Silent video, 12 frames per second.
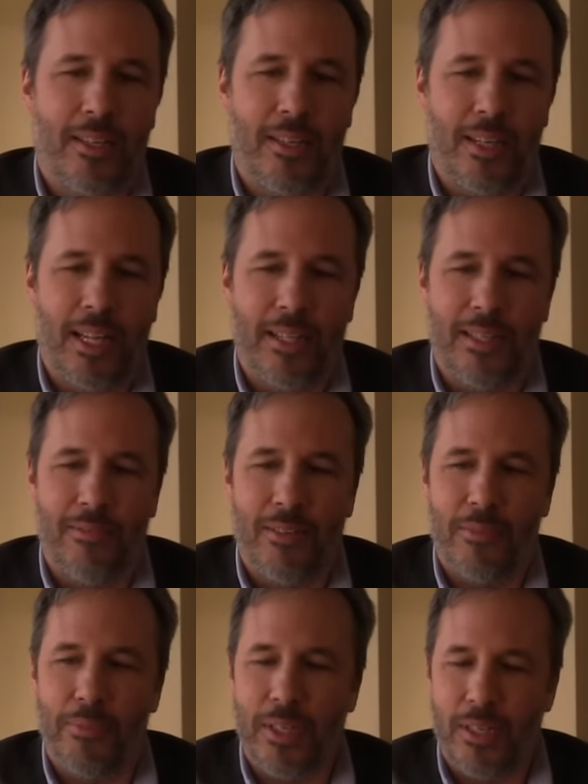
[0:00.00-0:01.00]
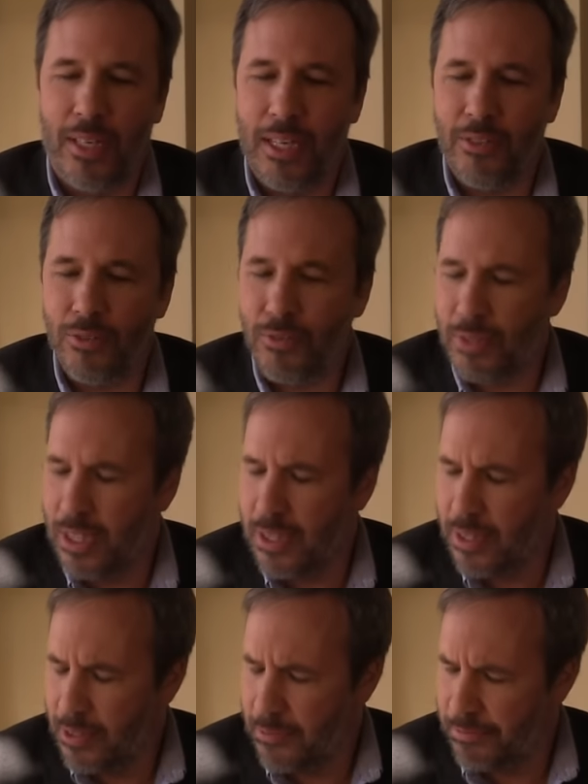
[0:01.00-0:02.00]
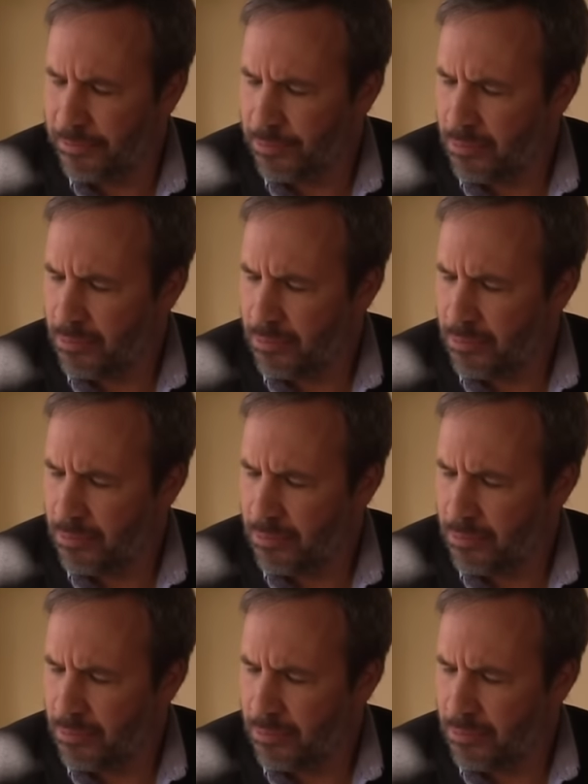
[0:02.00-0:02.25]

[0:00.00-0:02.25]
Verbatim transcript: uh, I'll develop. Uh, I don't know. There's a um,